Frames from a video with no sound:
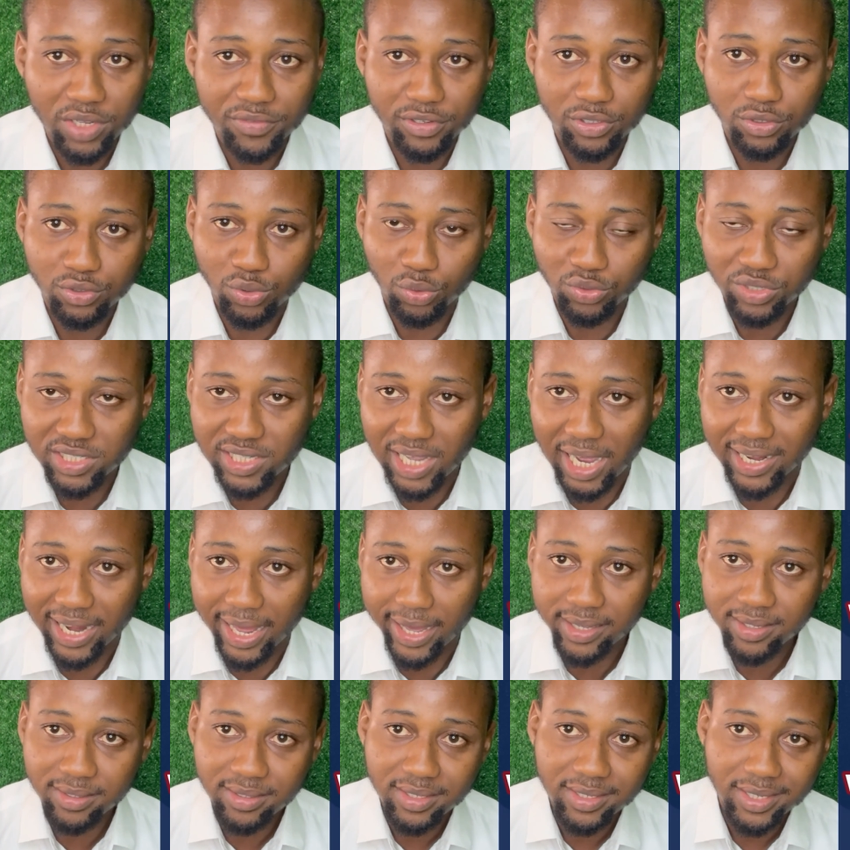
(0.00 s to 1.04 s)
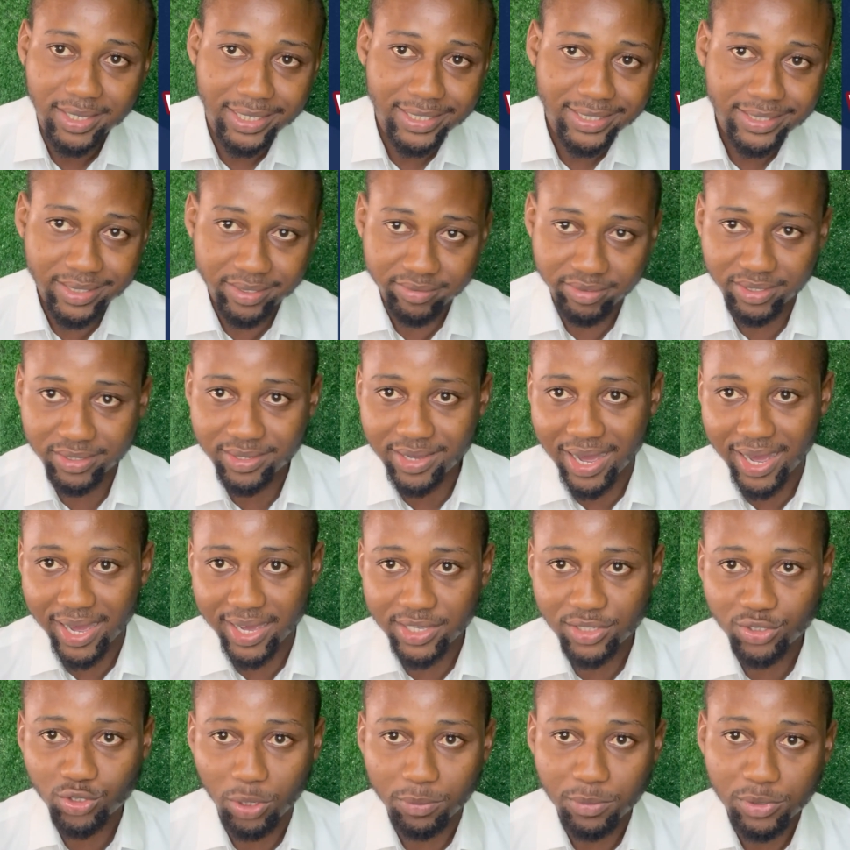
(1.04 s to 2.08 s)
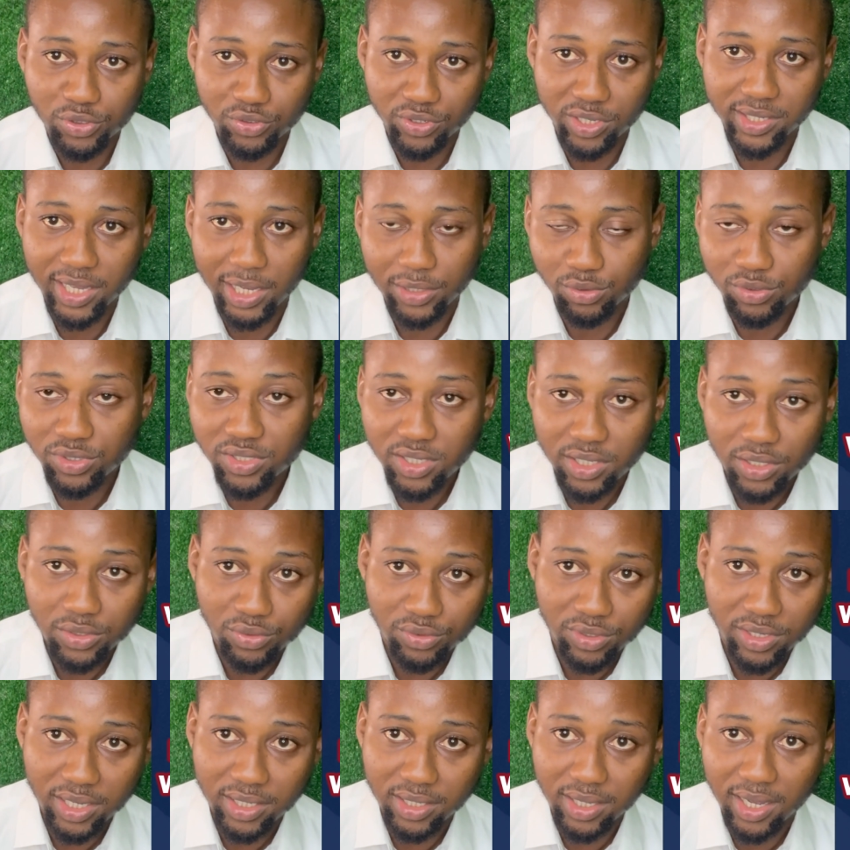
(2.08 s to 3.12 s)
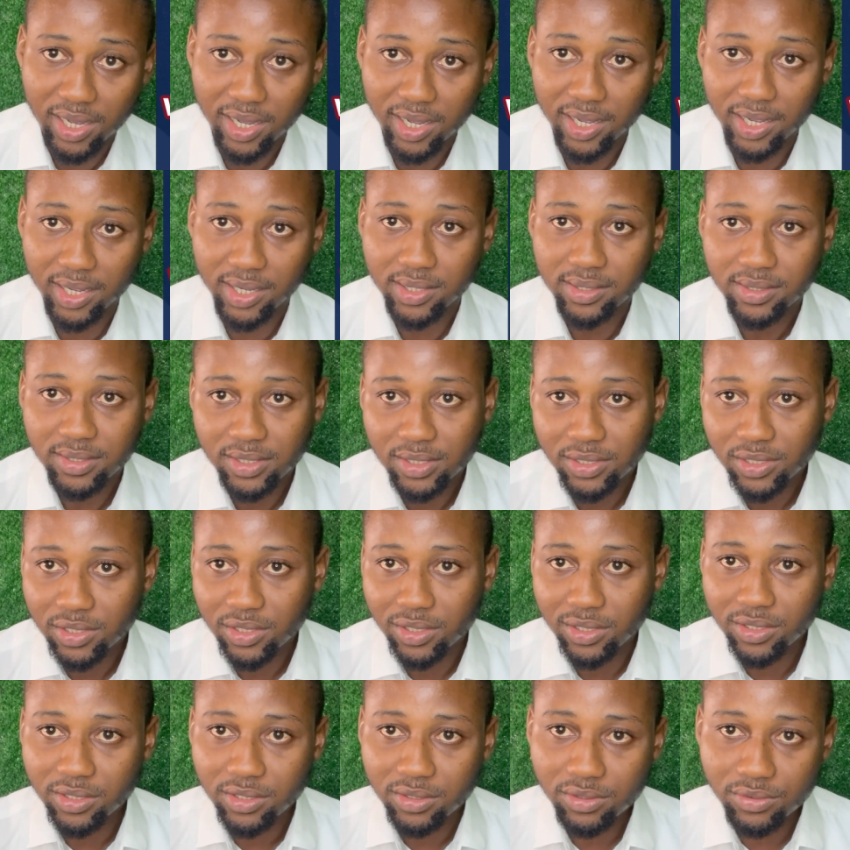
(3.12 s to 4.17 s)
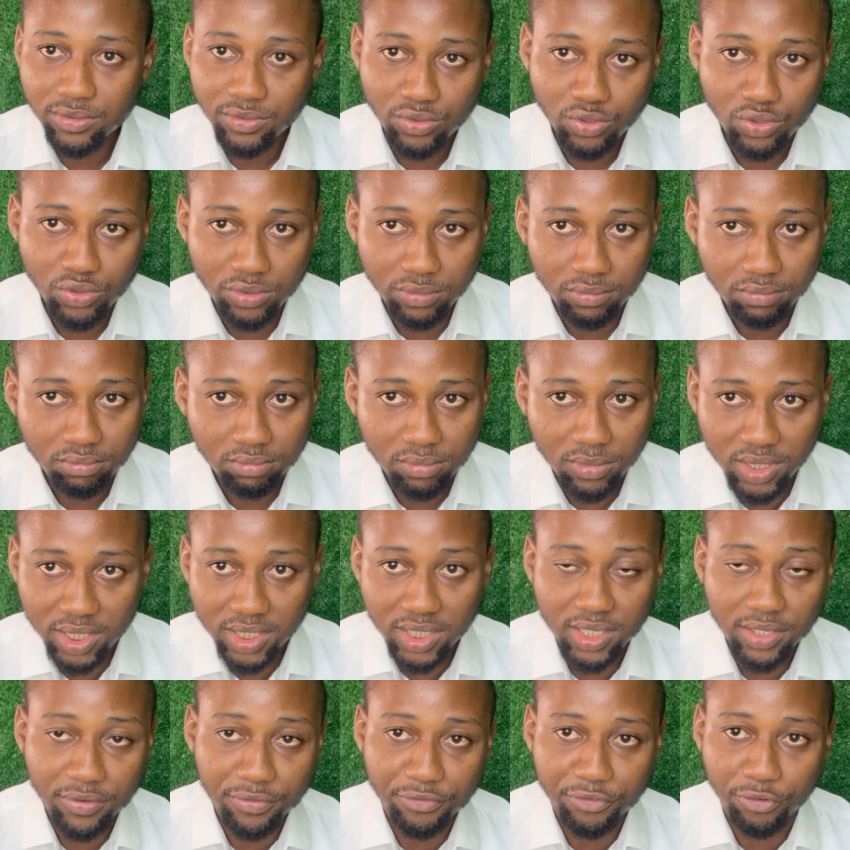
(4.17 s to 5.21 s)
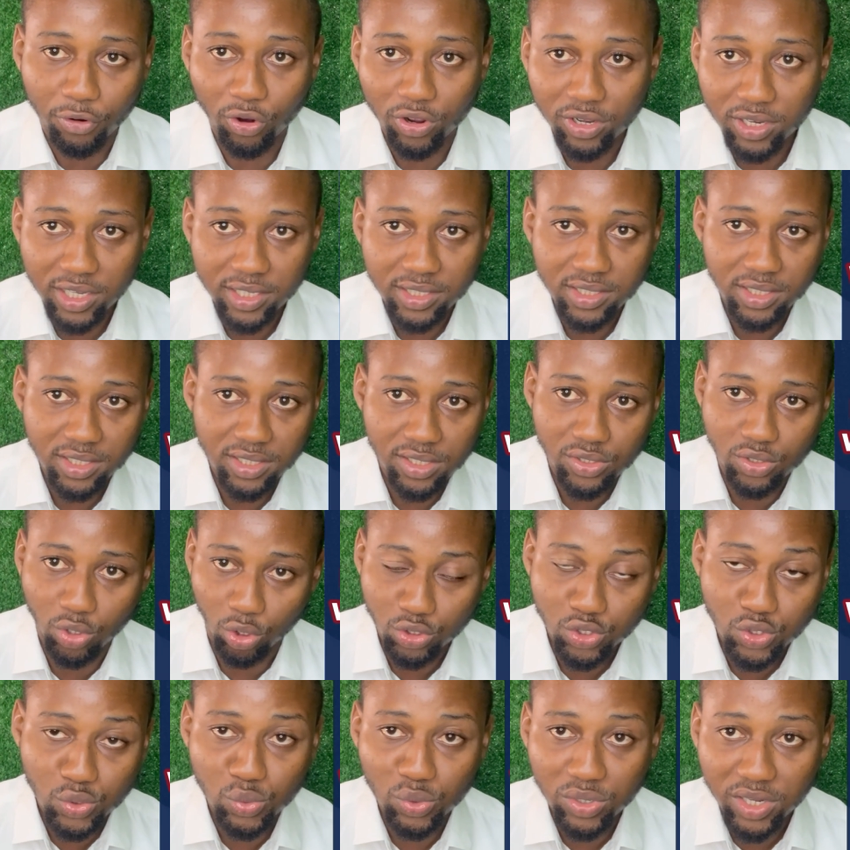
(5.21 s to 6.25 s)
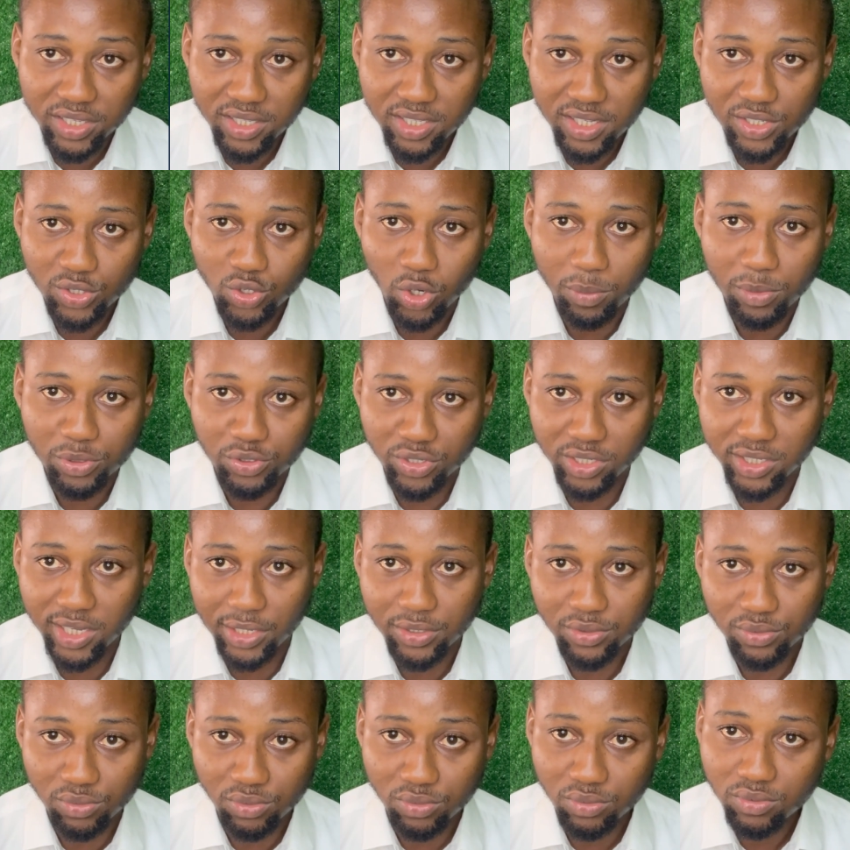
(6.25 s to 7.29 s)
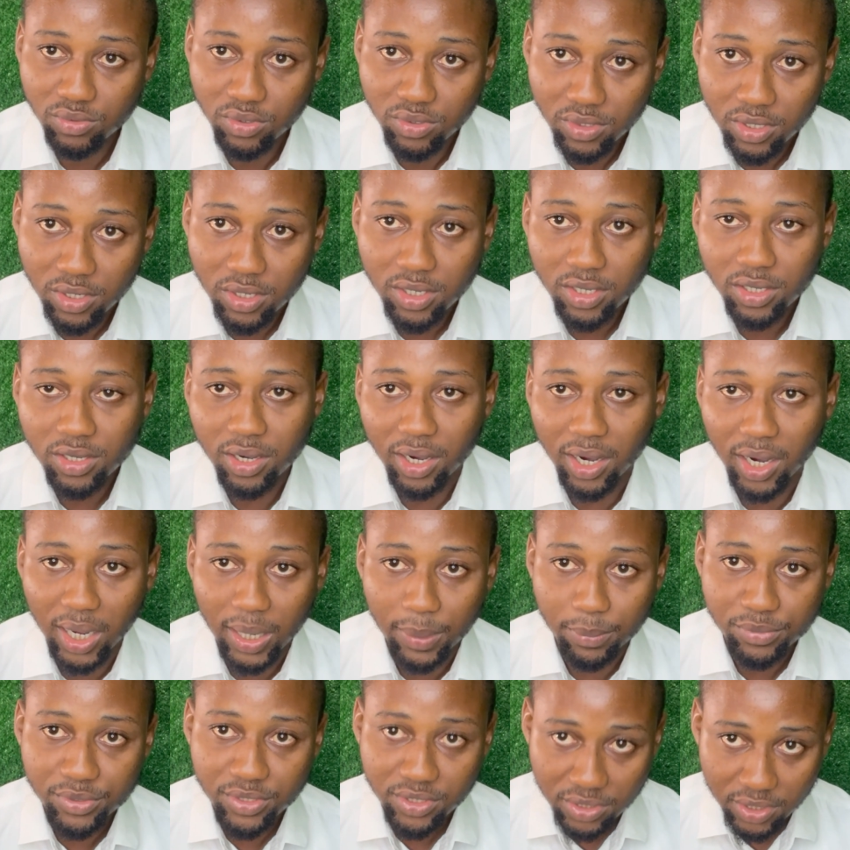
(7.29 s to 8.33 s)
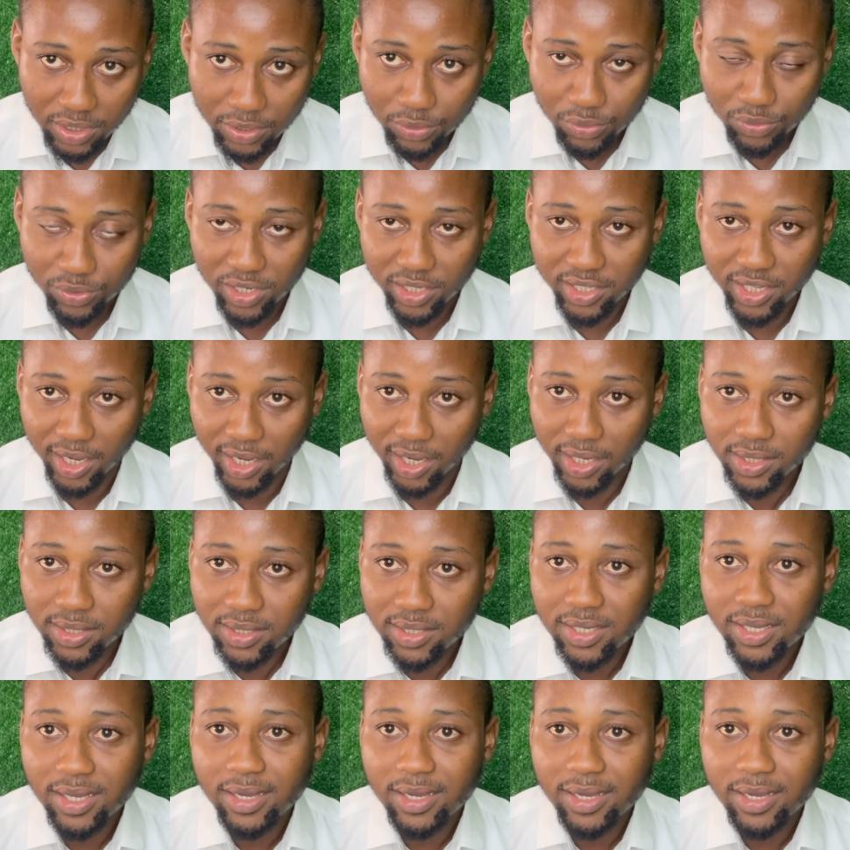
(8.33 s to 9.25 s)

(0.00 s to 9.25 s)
So these are like 3 guys coming together to stay together, 3-4 ladies or 2 ladies coming together to stay together.